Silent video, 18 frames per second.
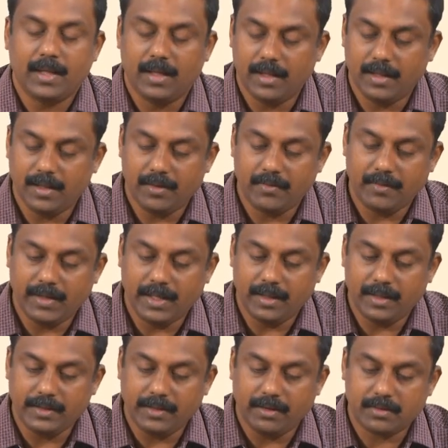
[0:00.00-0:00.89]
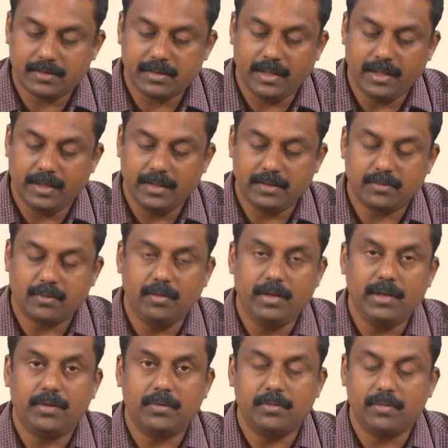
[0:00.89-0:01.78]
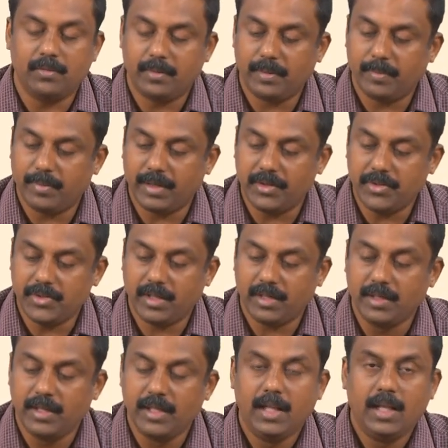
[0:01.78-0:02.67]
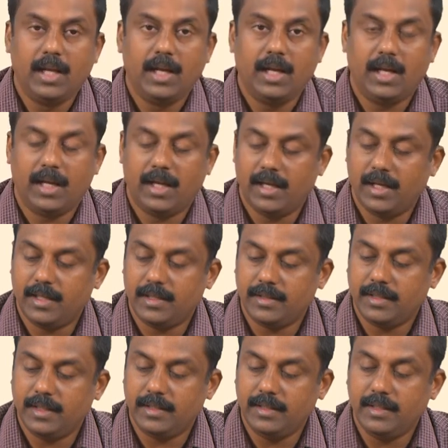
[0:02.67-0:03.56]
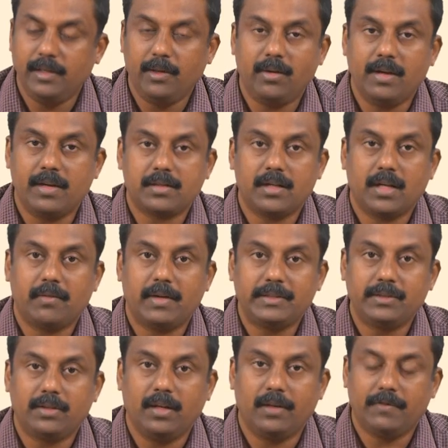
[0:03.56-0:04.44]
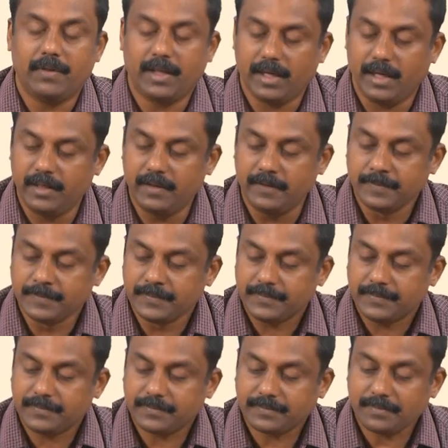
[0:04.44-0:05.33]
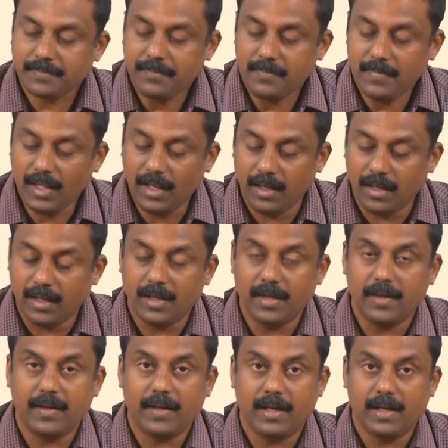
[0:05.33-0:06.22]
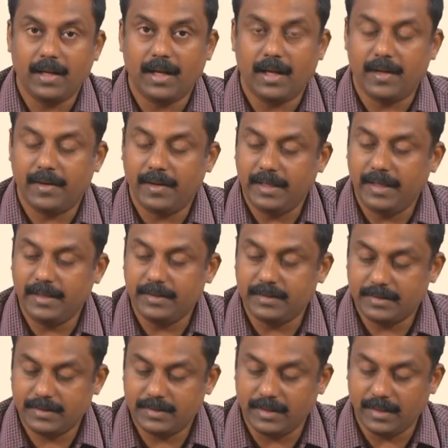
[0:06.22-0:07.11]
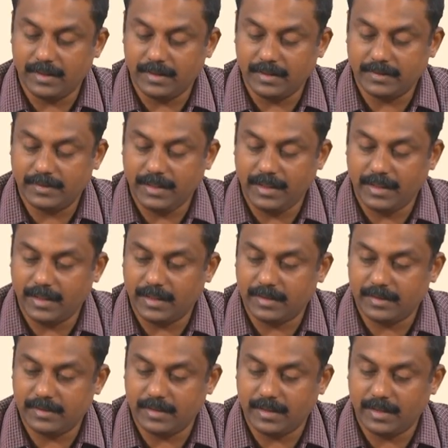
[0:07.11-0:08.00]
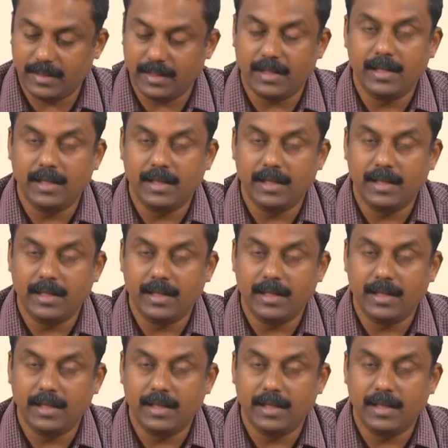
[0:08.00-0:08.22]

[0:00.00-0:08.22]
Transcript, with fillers: uh, when uh, the austenite is cooling to room temperature. Uh, the, the nucleation of acicular ferrite uh, is, seen as an